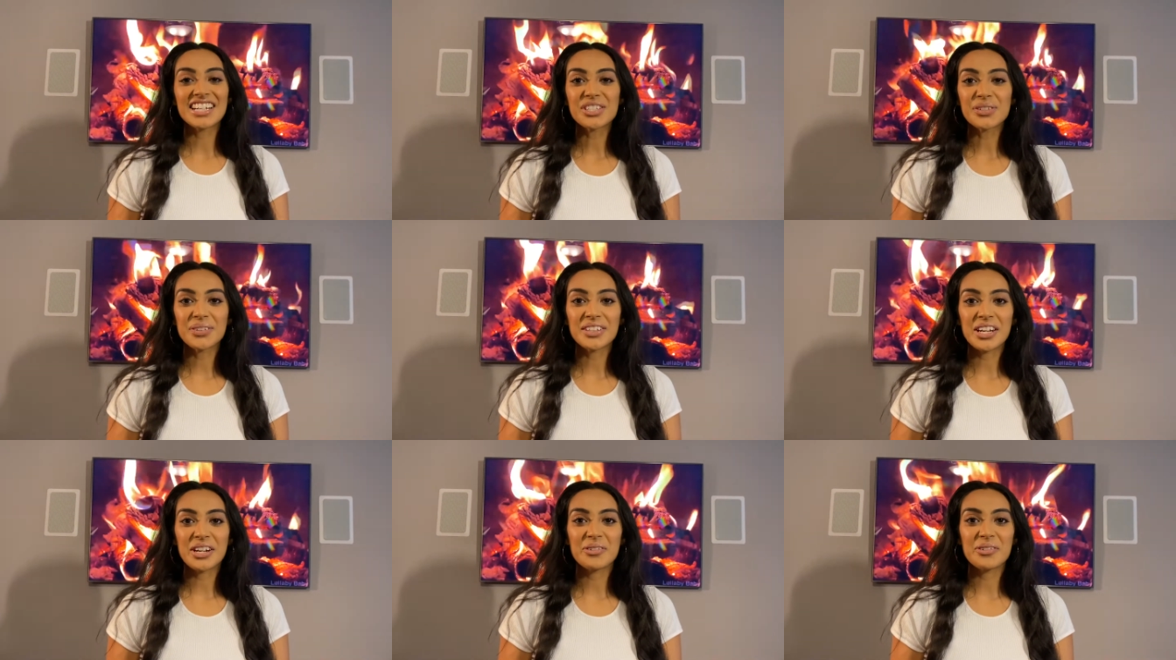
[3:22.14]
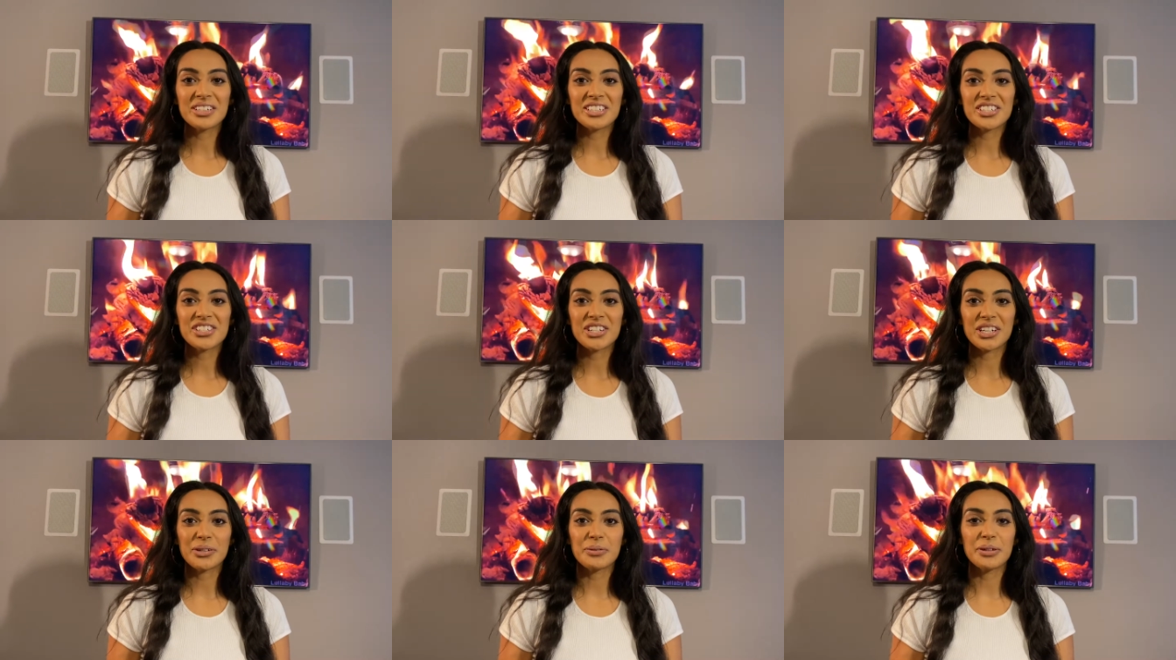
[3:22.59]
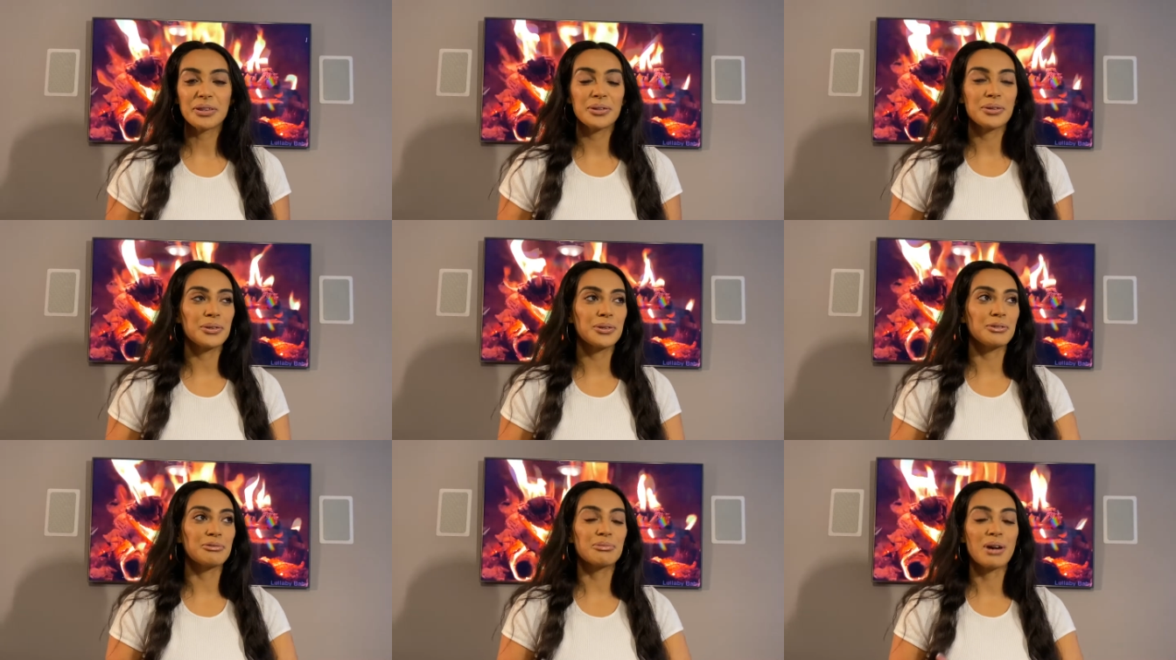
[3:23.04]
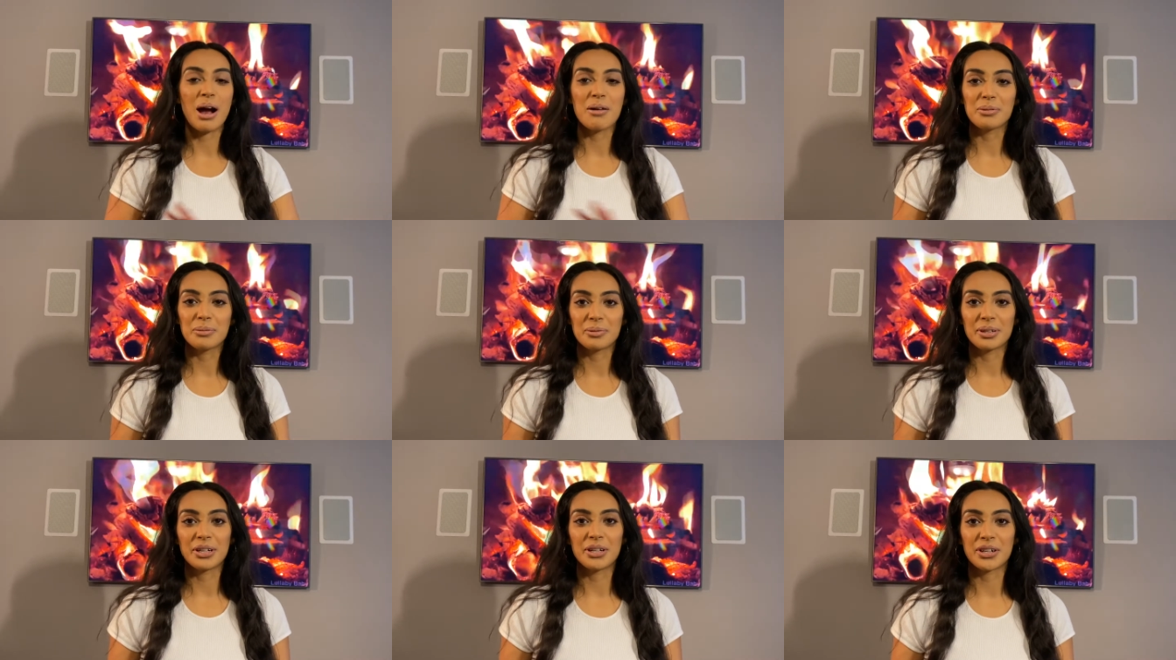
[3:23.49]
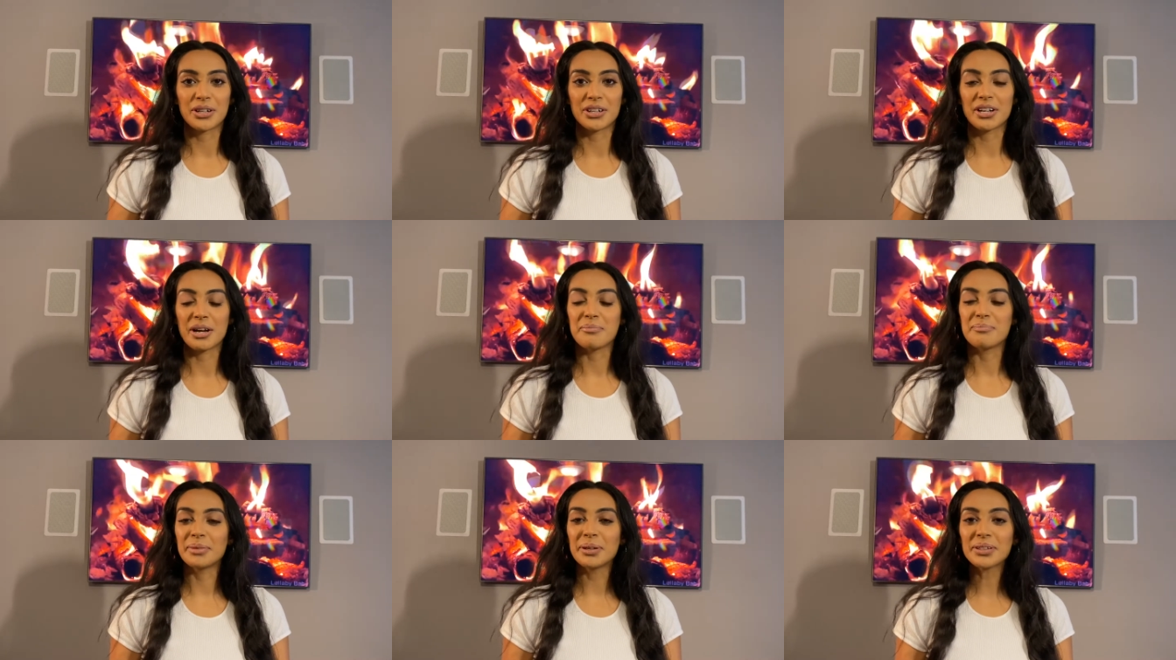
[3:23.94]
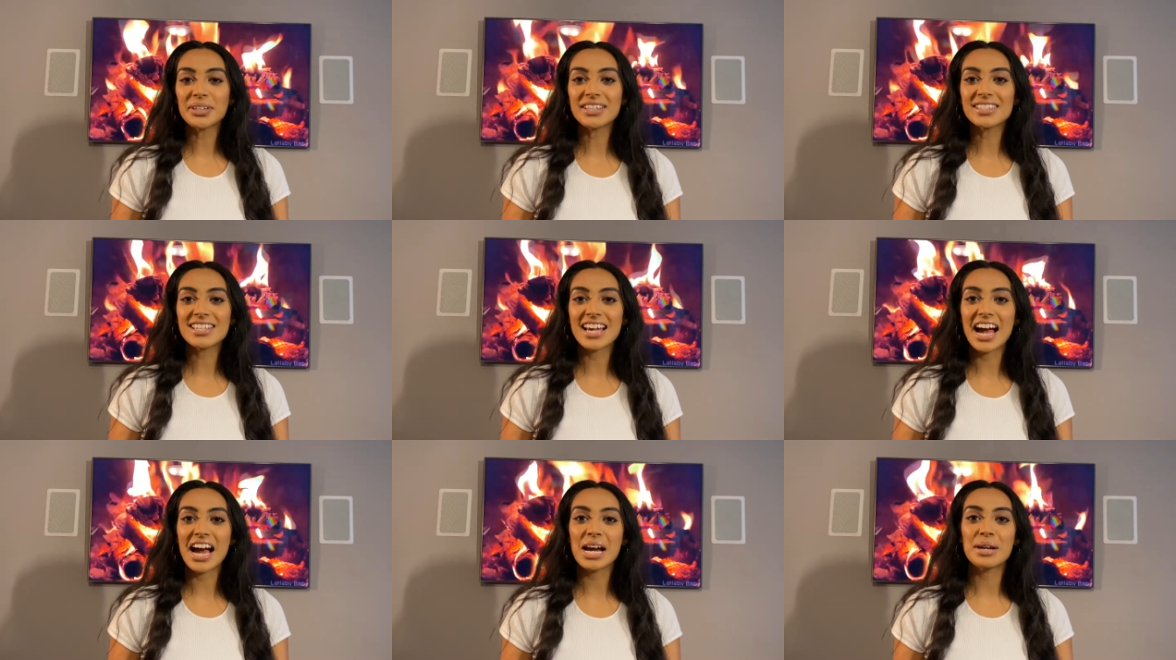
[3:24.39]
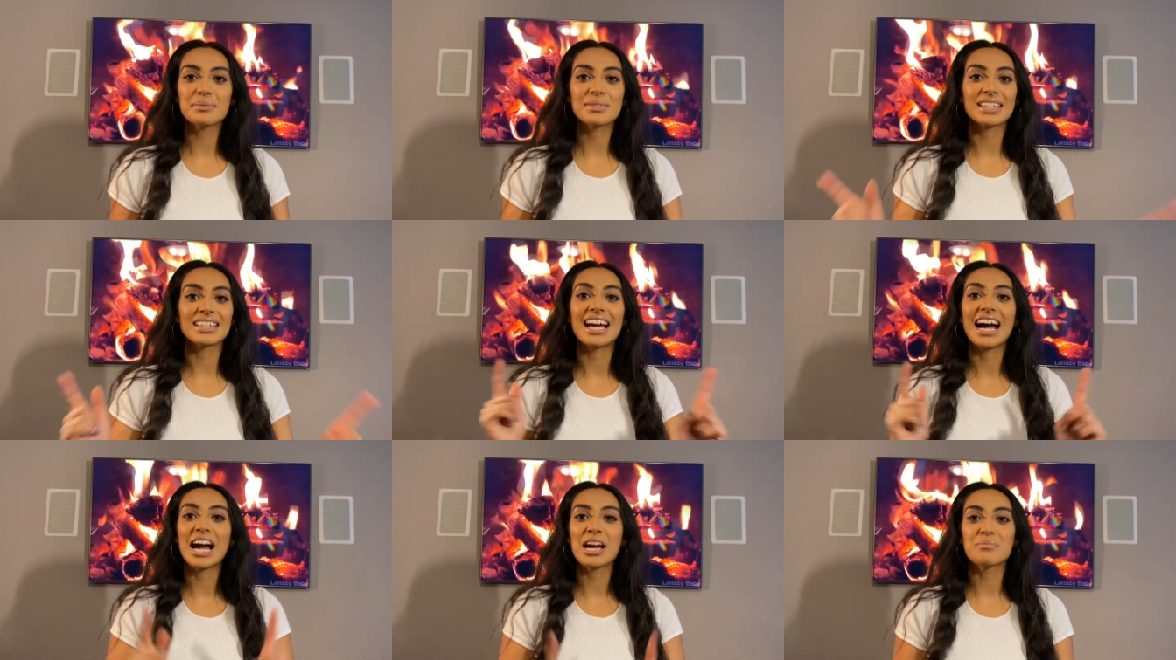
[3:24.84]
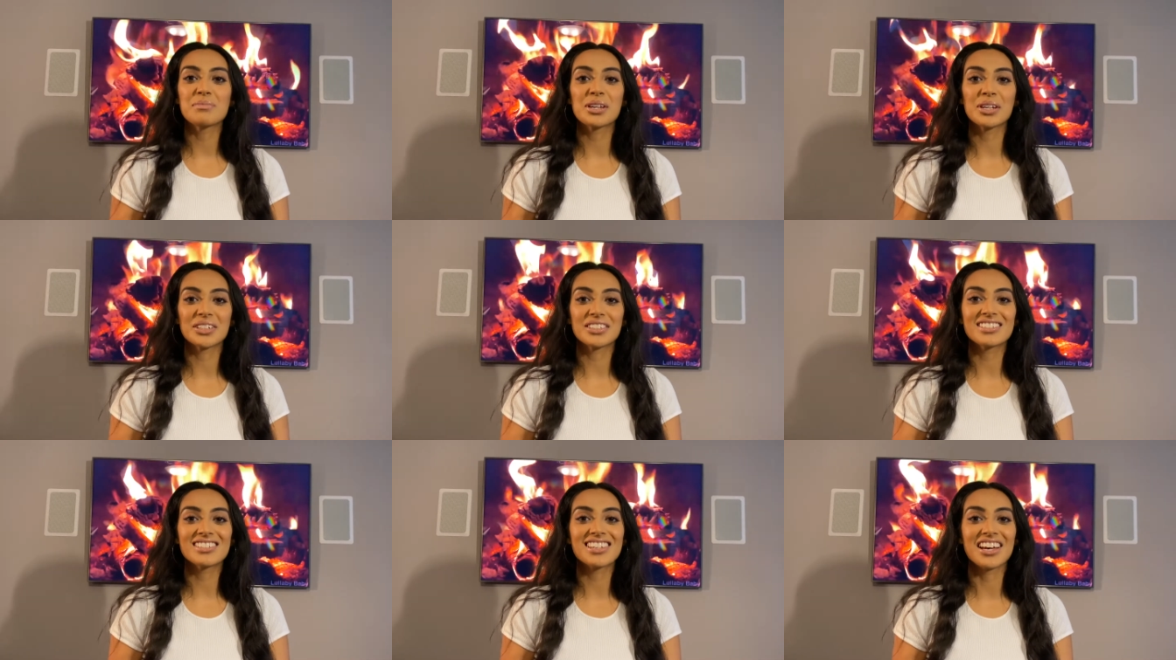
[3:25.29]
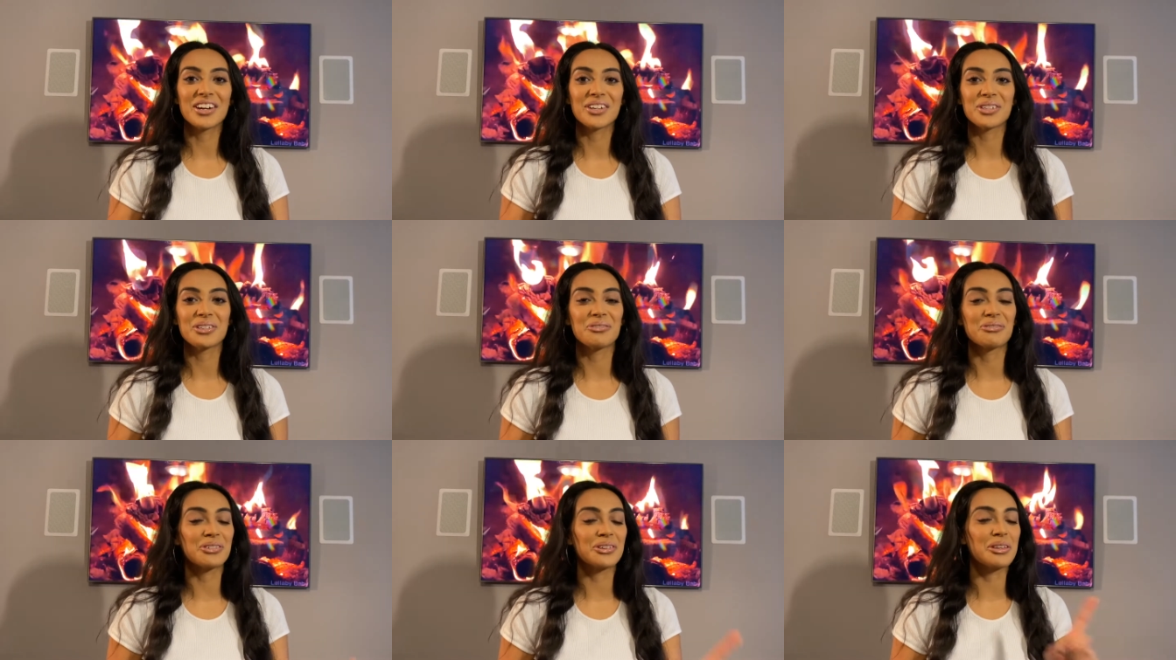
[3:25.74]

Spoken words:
one that I want to share with you, you've probably heard a million times, and I'm here to tell you for the